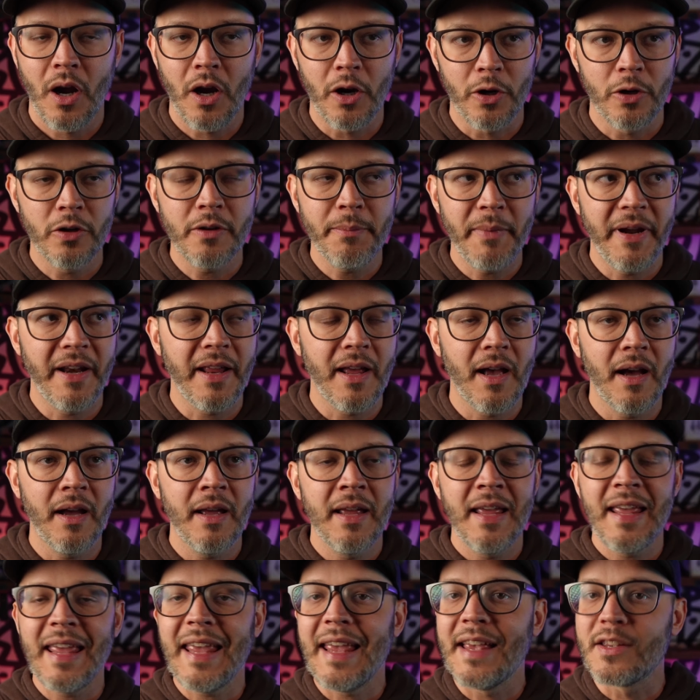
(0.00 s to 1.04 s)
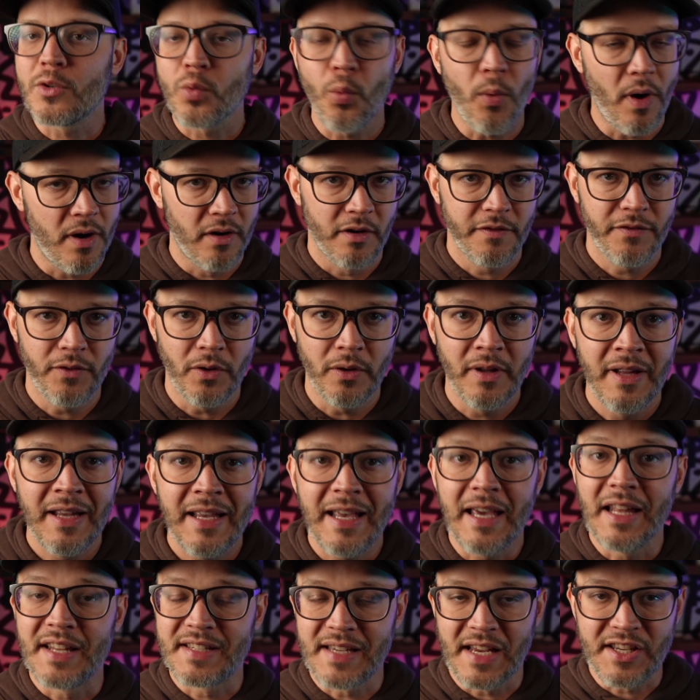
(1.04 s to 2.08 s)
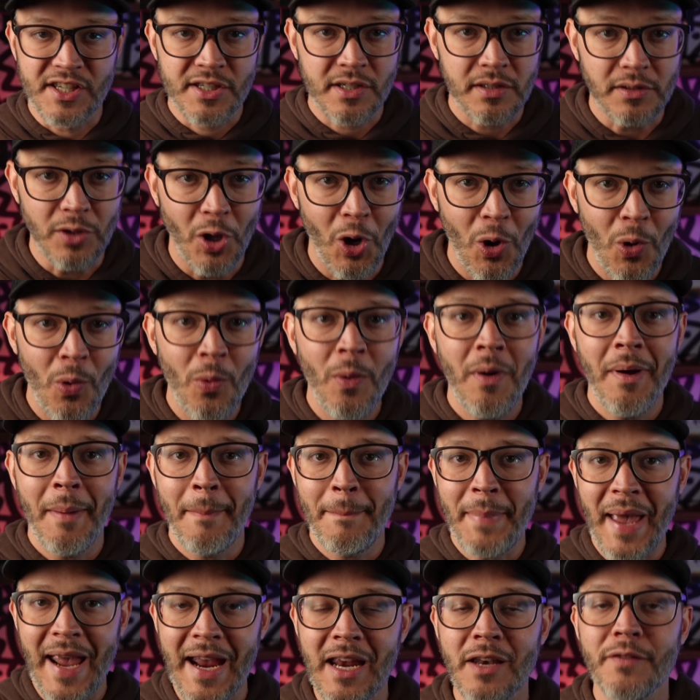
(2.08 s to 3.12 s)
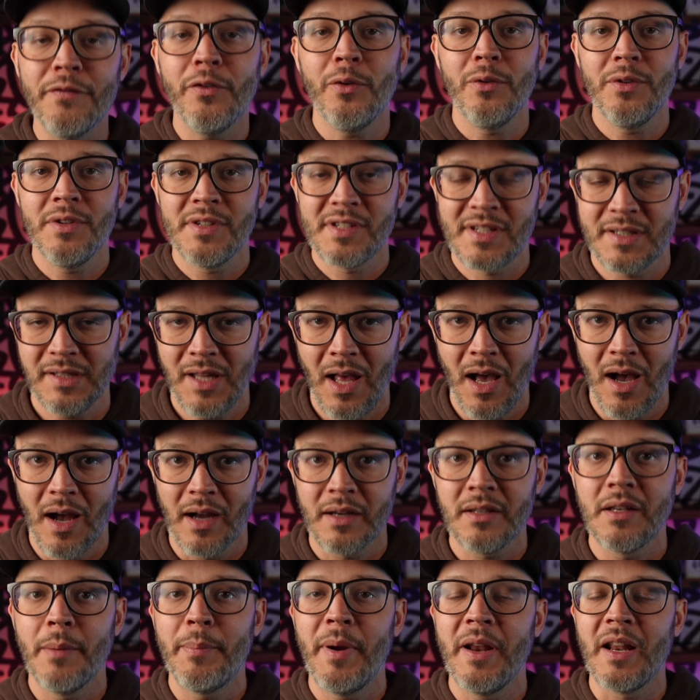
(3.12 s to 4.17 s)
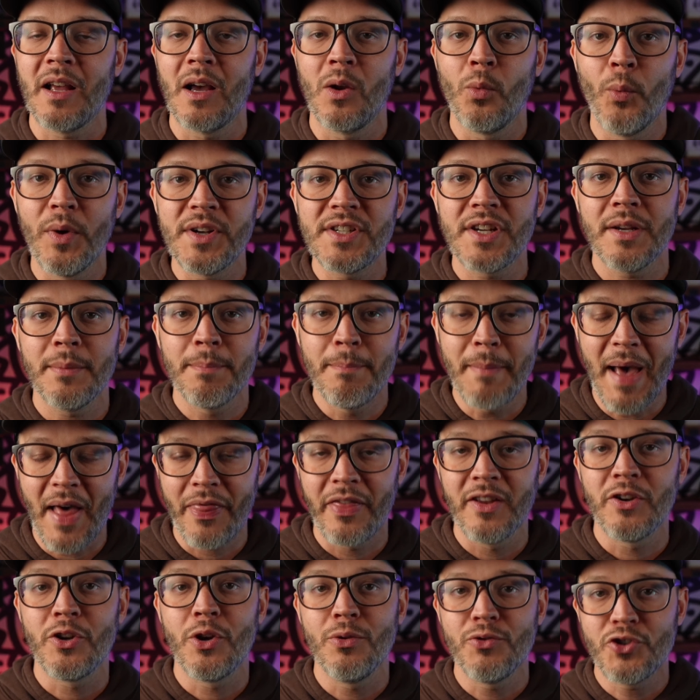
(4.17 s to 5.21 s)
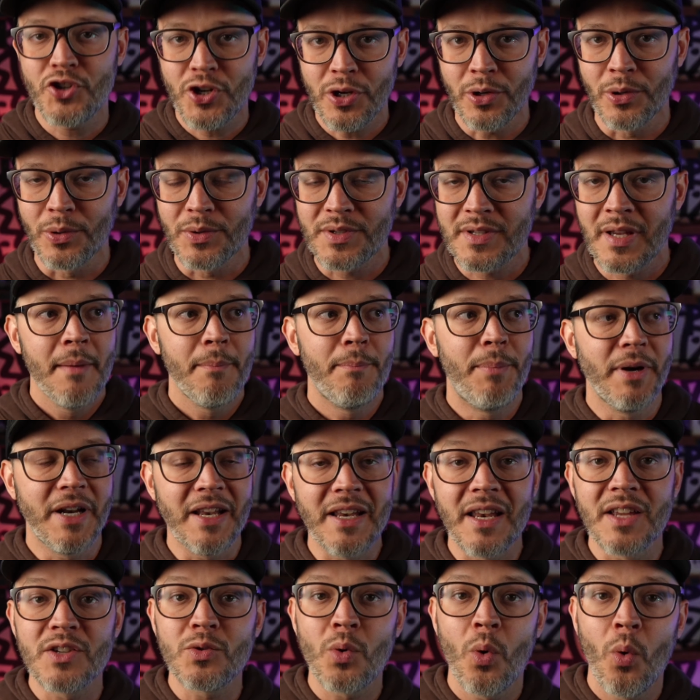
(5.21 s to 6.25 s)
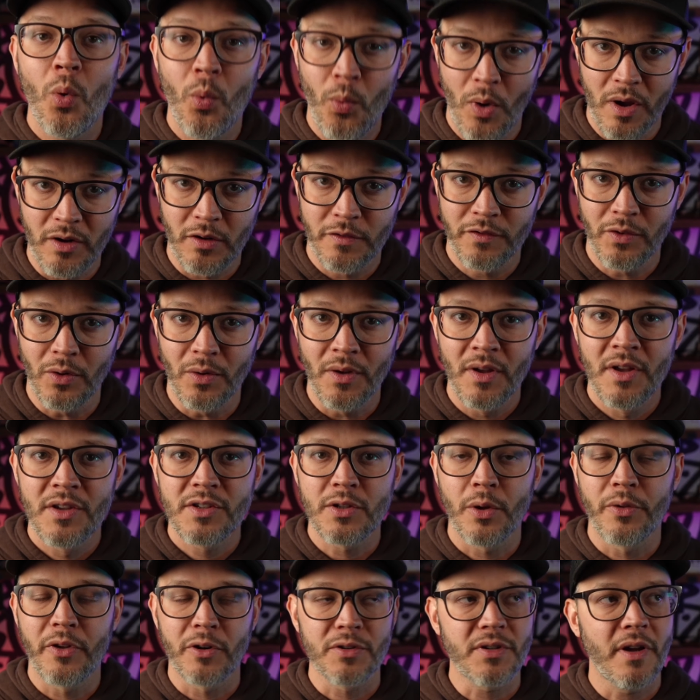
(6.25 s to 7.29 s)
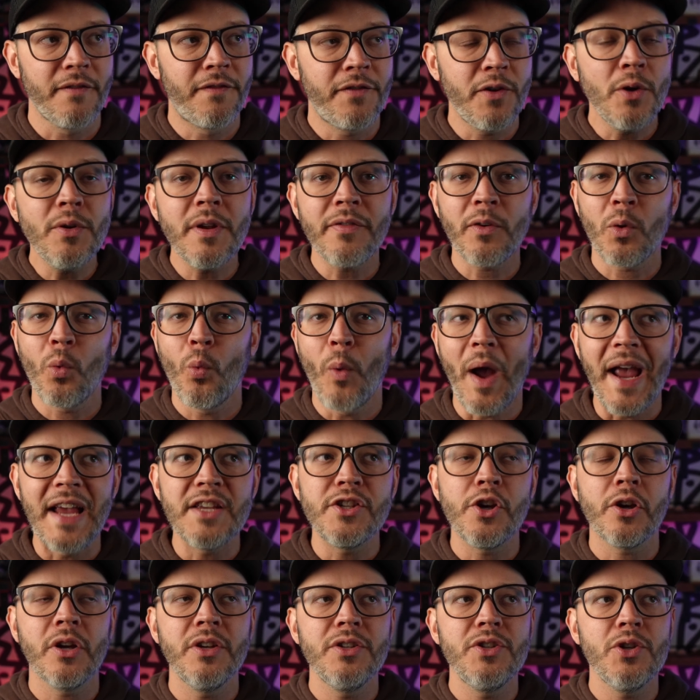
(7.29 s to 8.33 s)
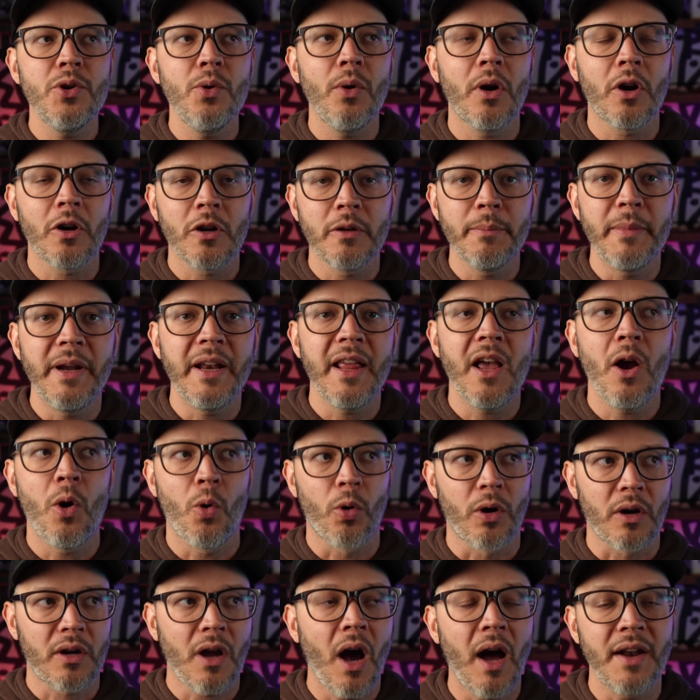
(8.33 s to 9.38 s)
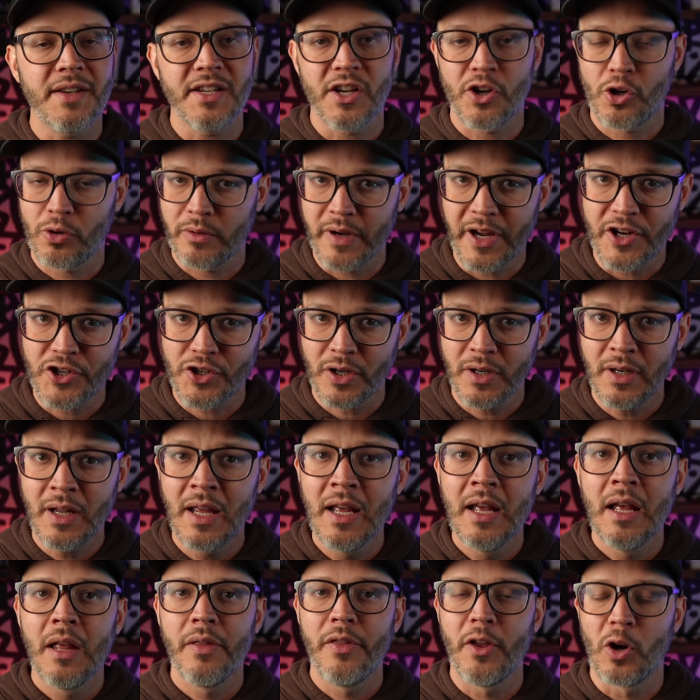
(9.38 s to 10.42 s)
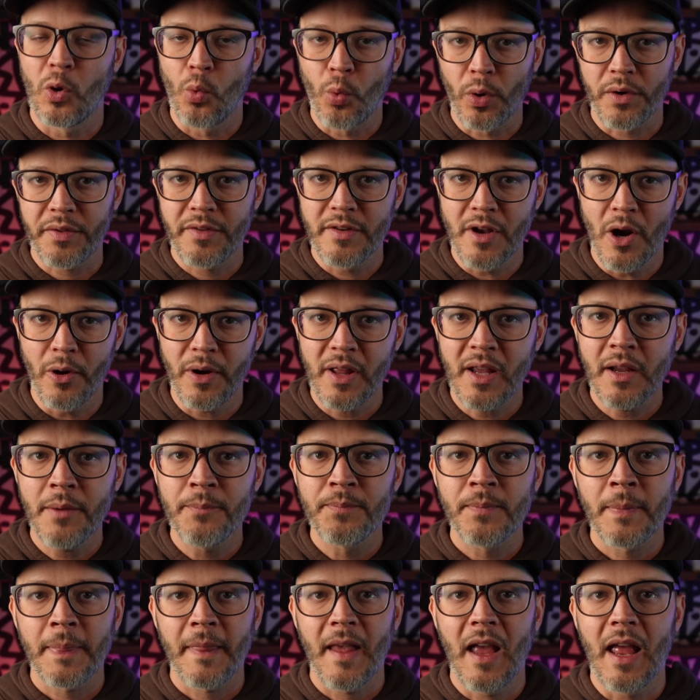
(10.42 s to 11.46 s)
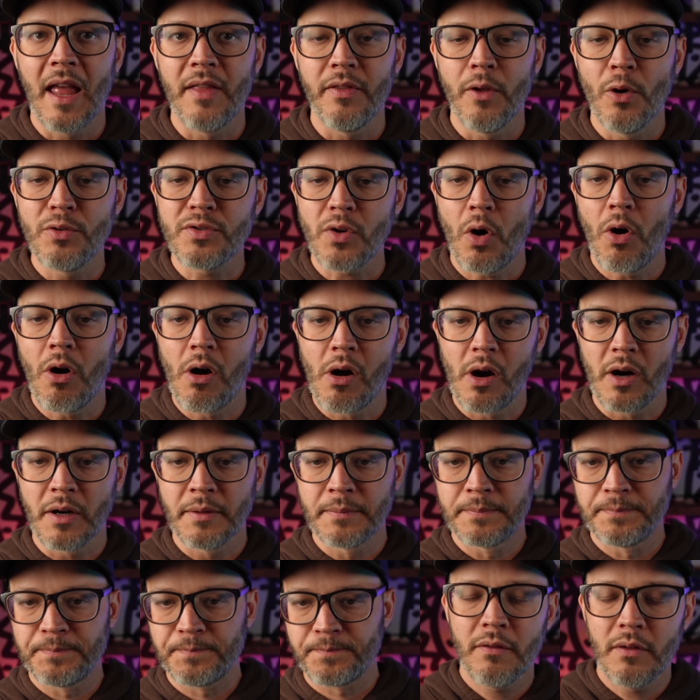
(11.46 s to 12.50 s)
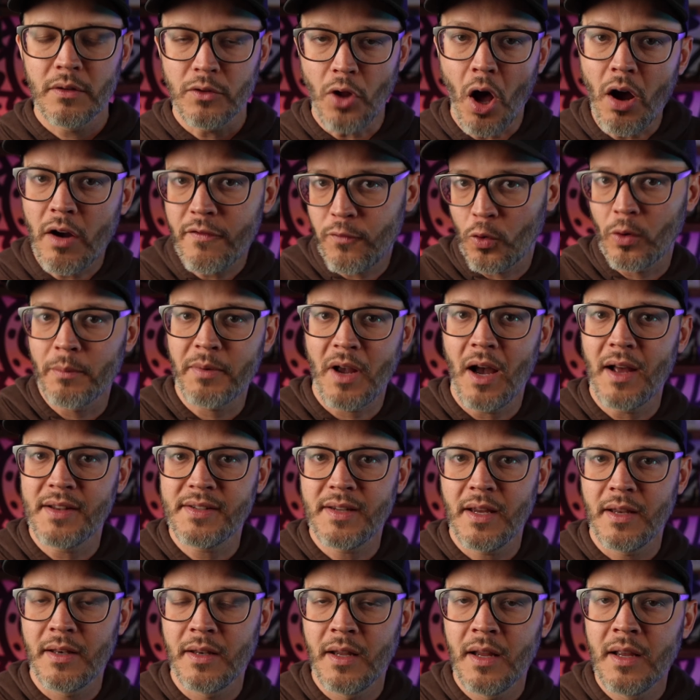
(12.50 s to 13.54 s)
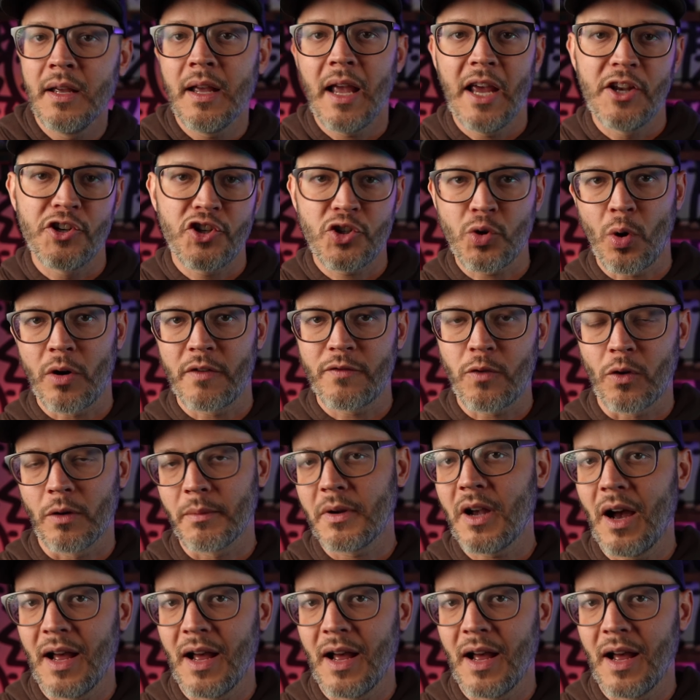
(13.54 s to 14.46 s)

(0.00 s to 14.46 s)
Earned media is wonderful. It is a slow, painful slog, depending on which method you choose, but it is wonderful. So there's a few different ways you can do earned media or content creation that are worth noting. And those are long form content and short form